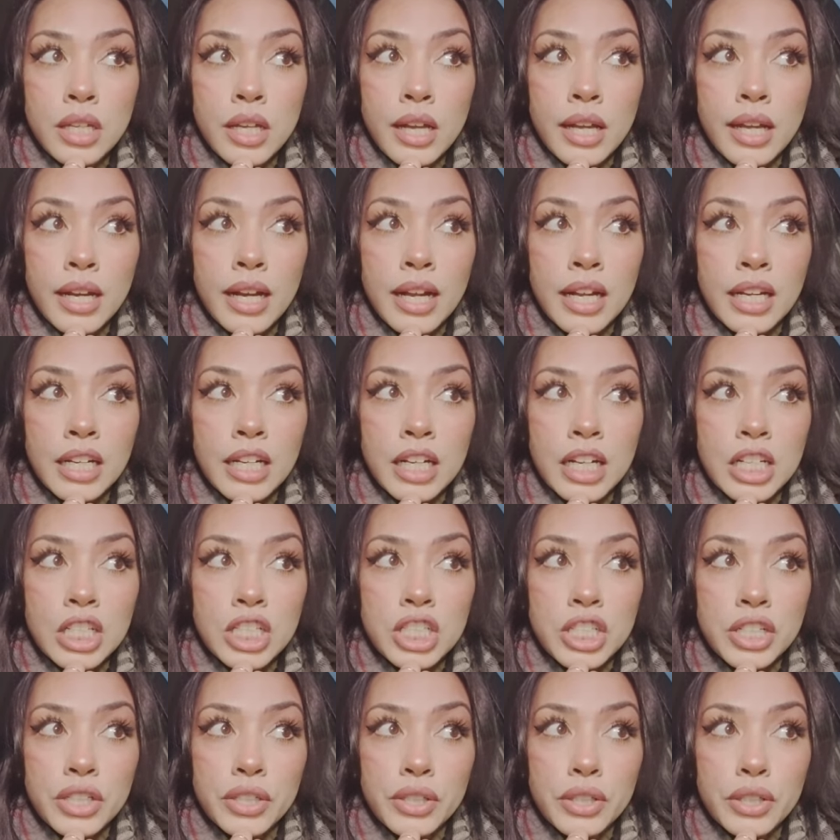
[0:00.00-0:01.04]
and Honey Nut
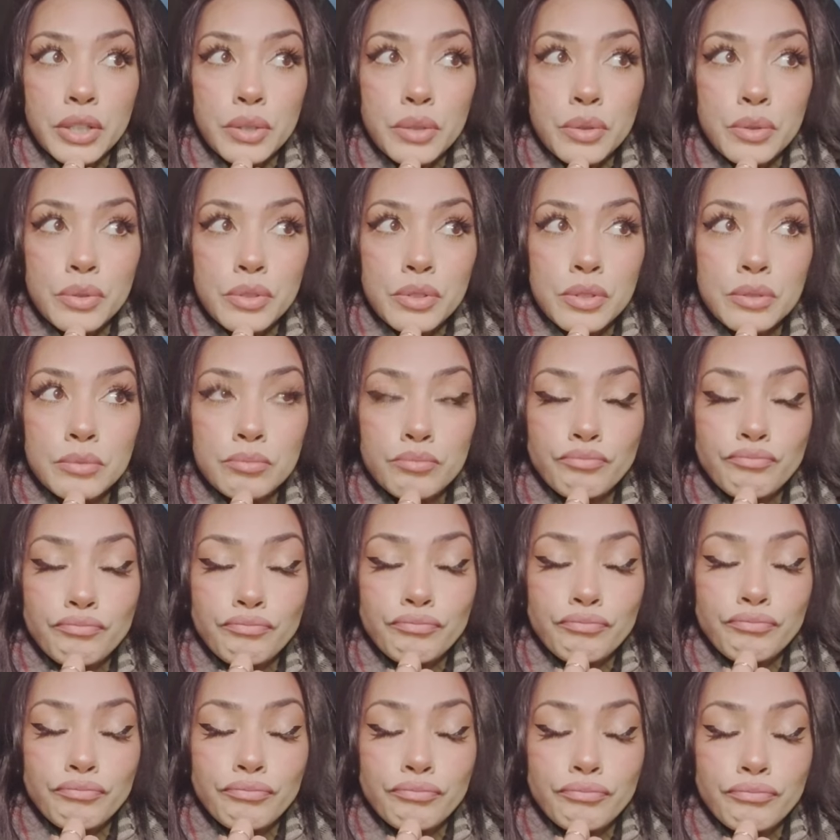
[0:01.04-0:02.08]
Cheerios.
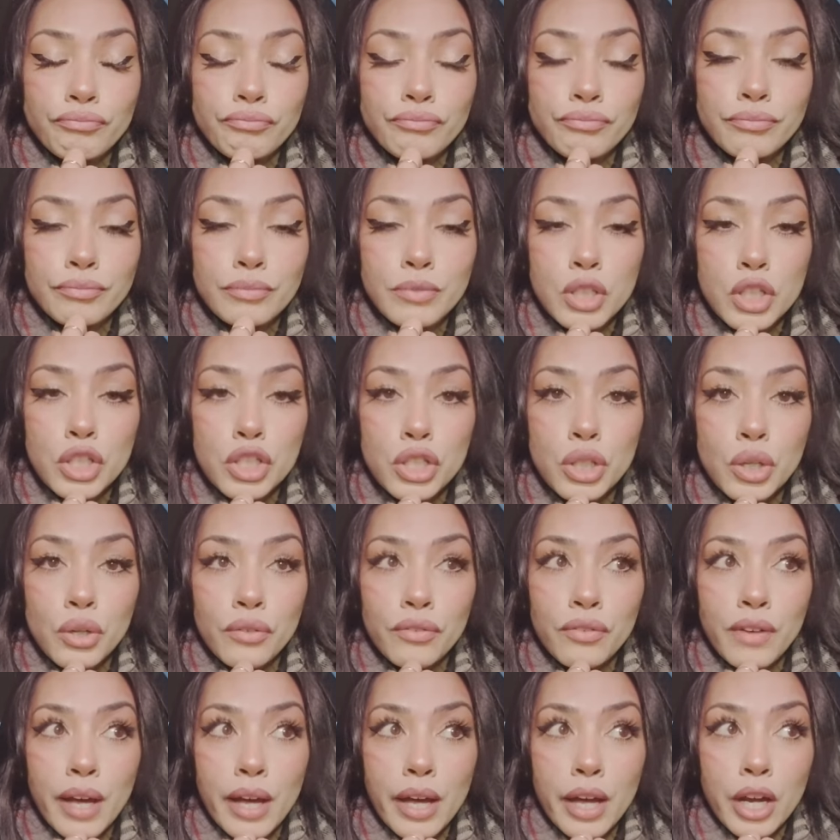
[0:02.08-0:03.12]
Mmm, so
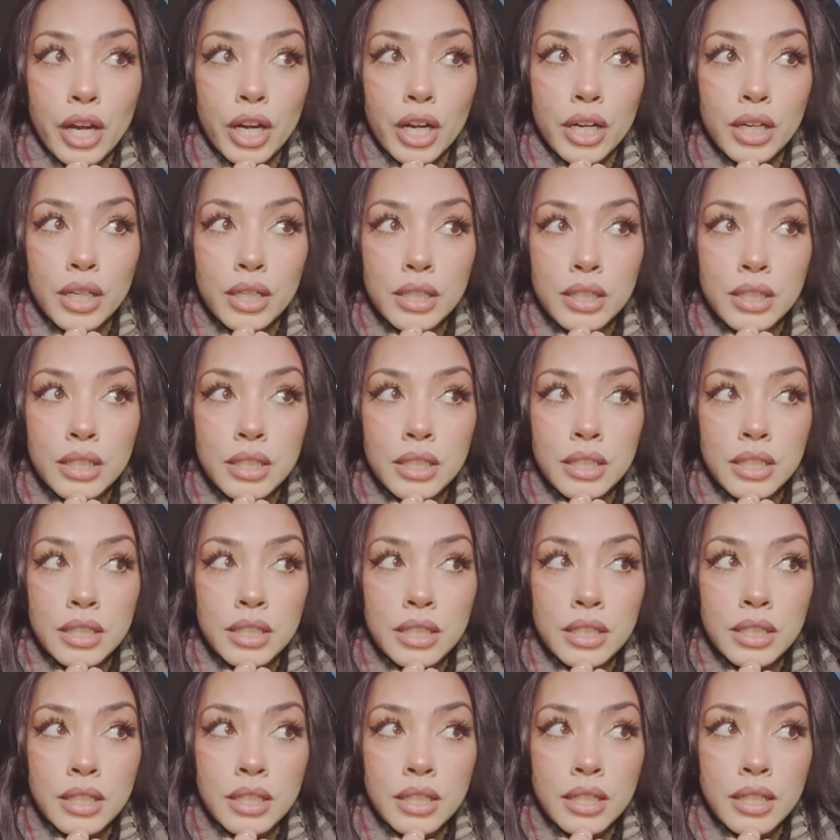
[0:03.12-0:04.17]
fire
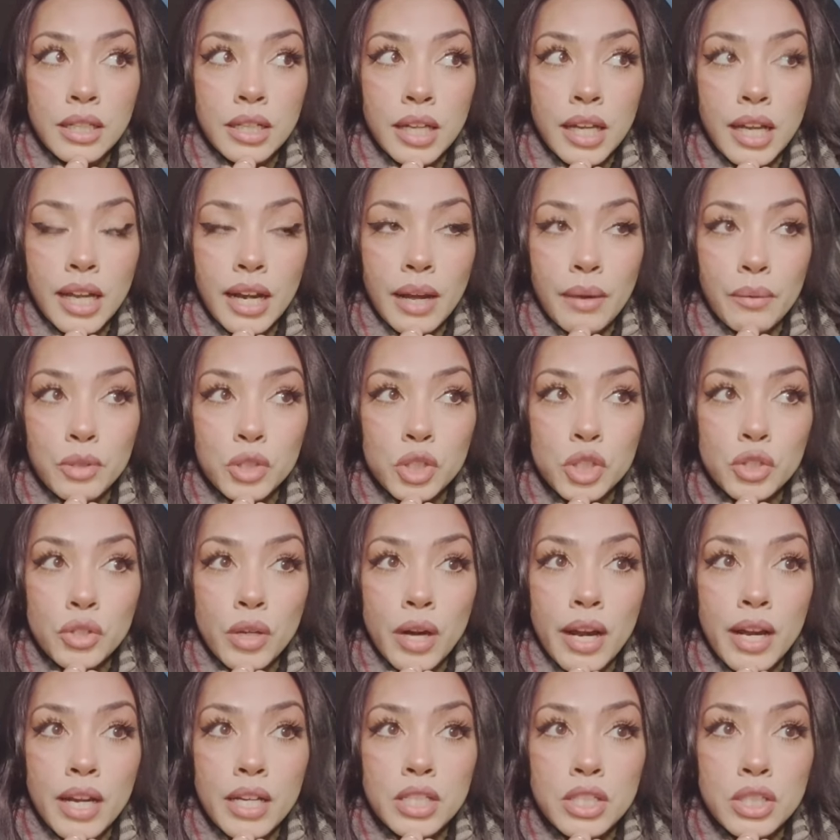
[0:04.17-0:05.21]
and I was
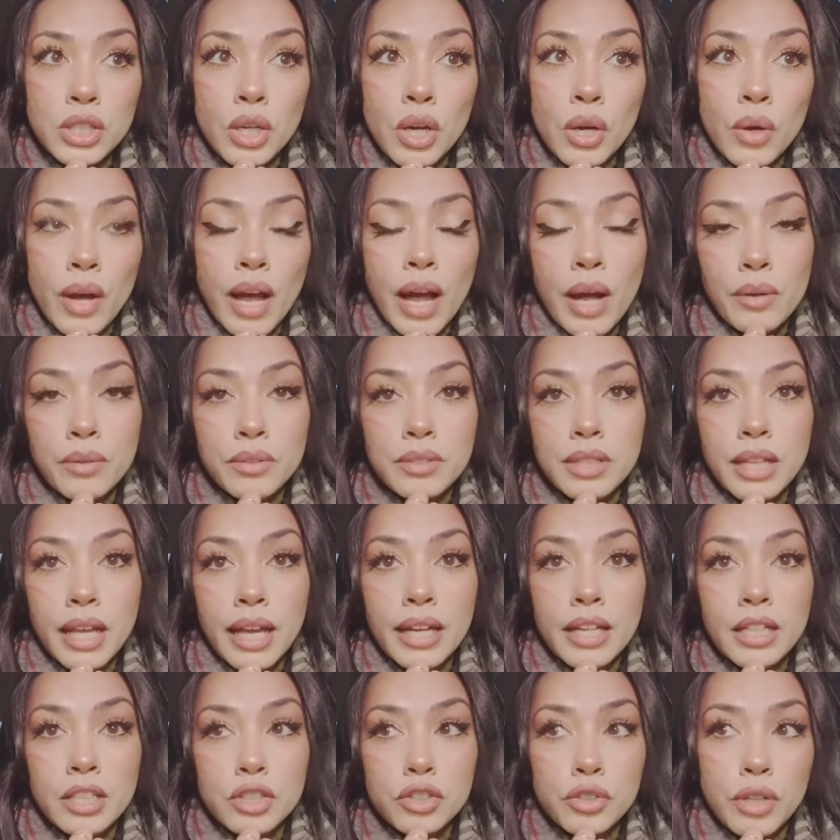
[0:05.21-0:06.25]
trying to go out
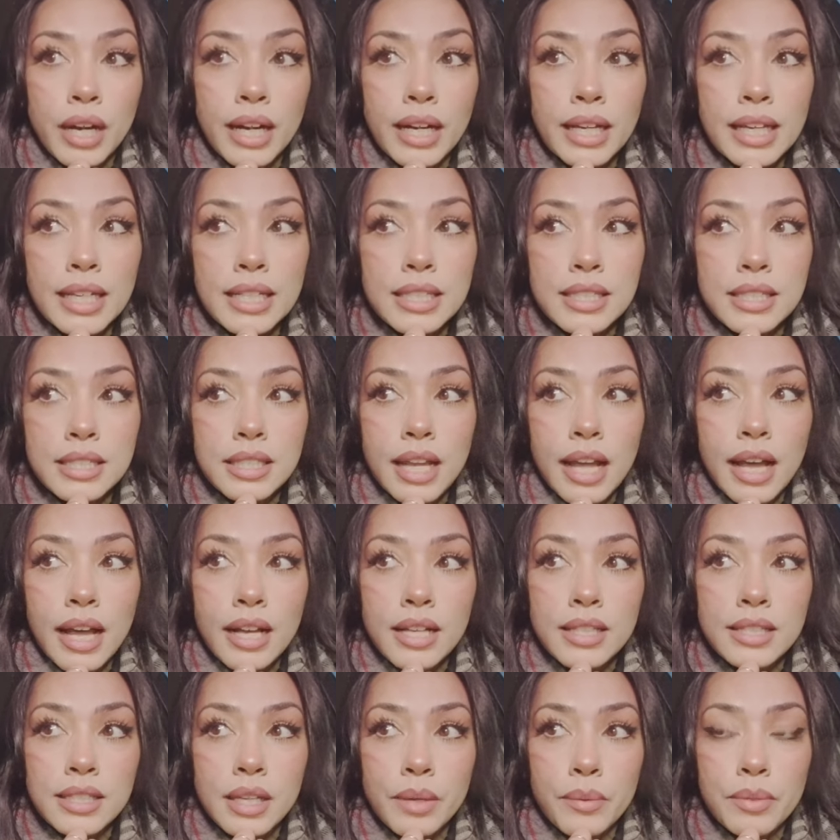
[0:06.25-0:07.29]
like trying to get
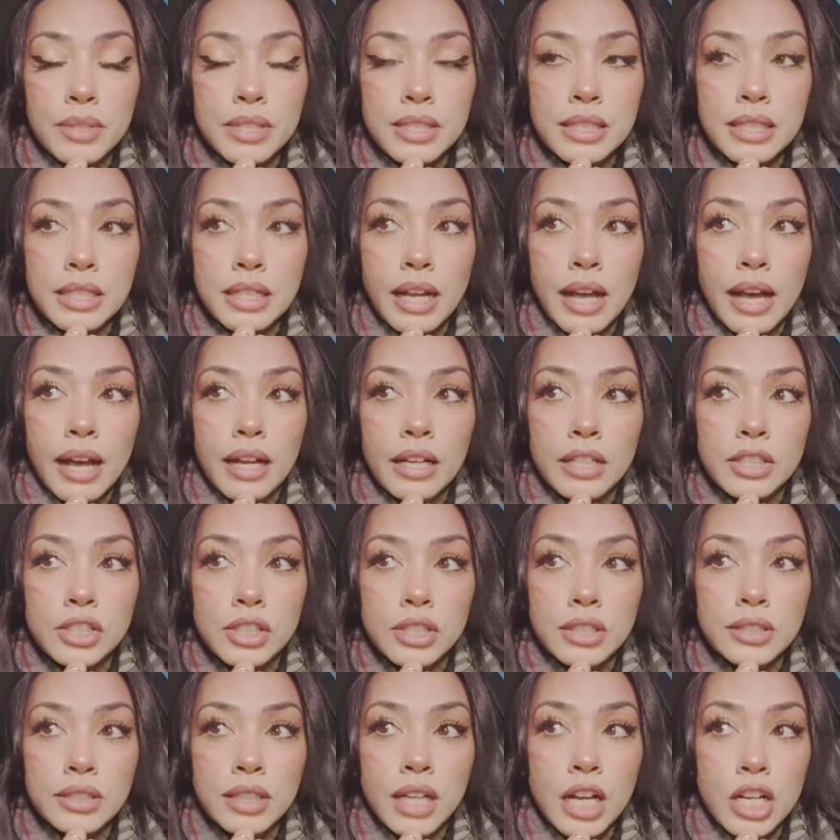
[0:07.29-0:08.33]
snacks that was not
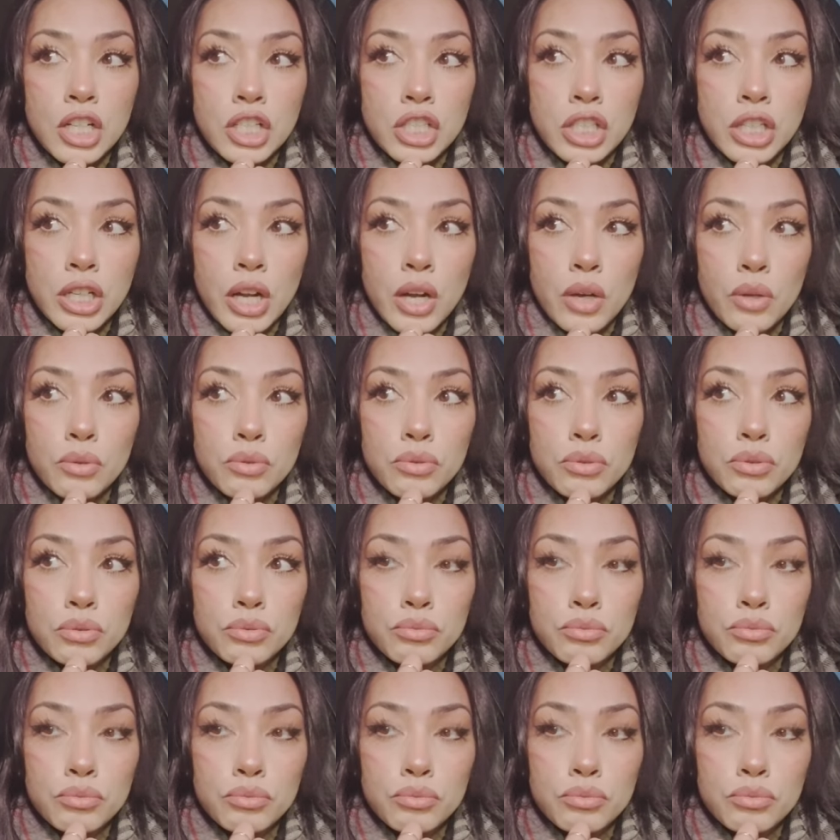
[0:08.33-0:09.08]
just hot Cheetos